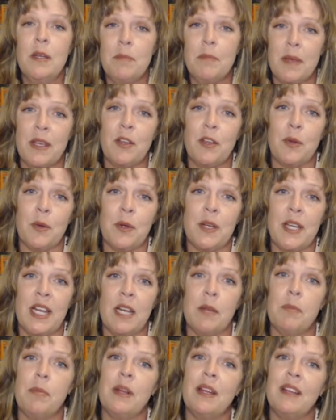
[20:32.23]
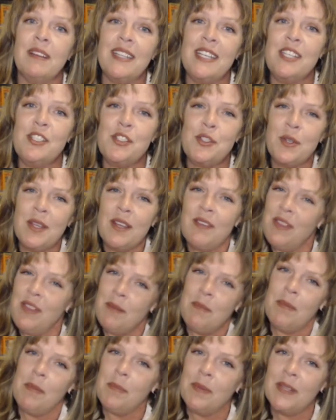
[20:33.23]
be created, but at least you give
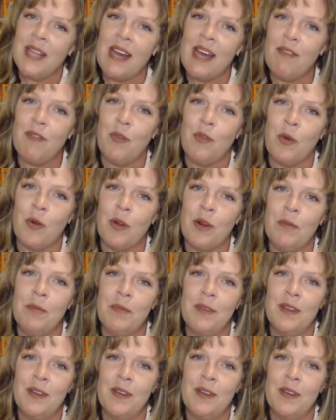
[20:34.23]
them a platform,